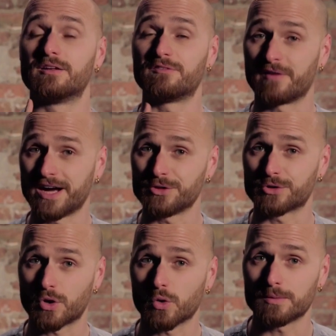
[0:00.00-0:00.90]
define
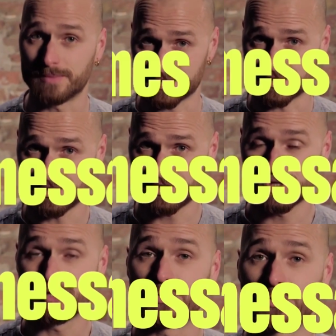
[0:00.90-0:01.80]
your core message,
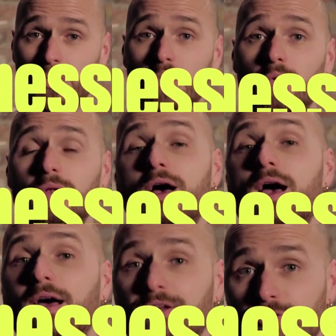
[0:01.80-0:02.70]
your goal,
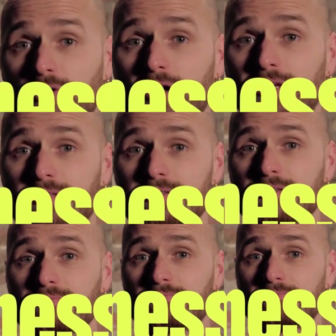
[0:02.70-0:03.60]
and your
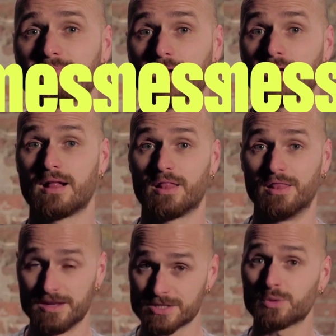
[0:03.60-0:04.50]
audience.
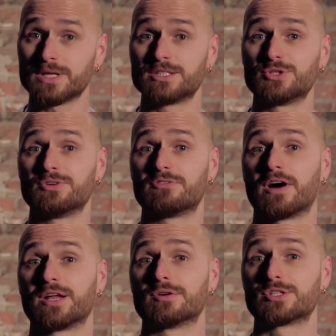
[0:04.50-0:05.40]
This will let you
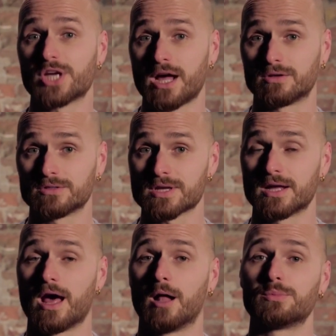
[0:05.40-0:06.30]
define your channels
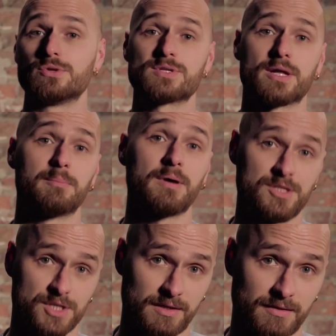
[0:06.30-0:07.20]
and help you set a
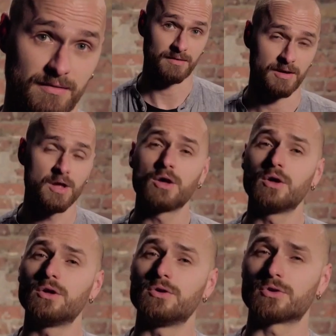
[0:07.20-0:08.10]
budget.
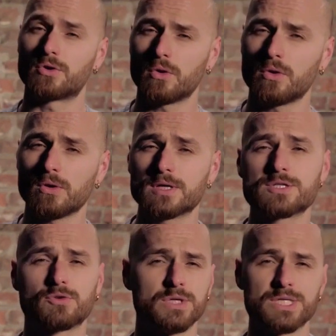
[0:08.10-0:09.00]
Your goal
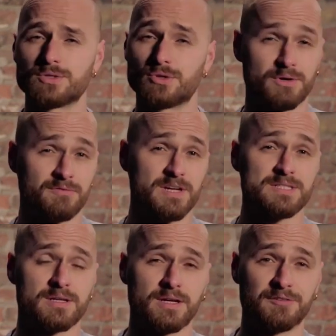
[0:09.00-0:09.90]
is the reason you're
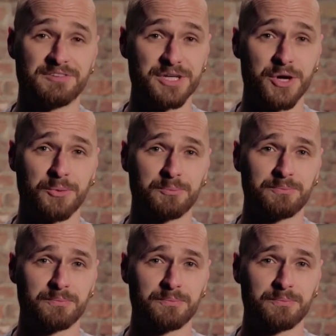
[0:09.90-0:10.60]
investing in a video.